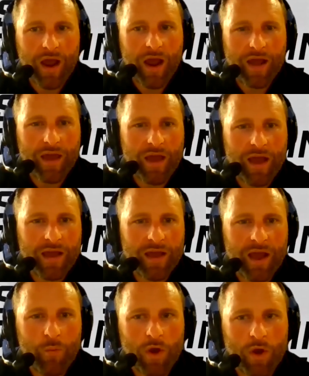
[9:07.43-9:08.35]
I, I
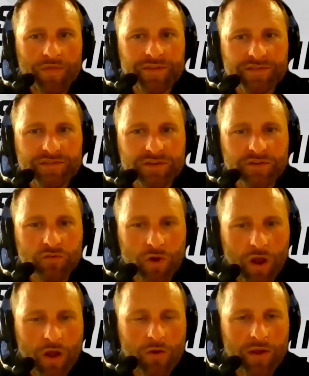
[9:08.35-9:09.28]
i want this to
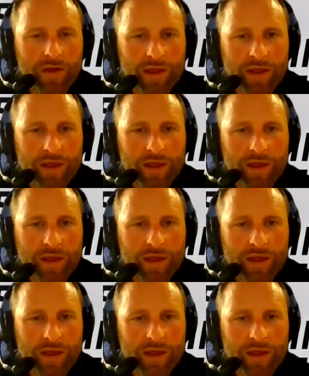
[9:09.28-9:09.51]
grow and,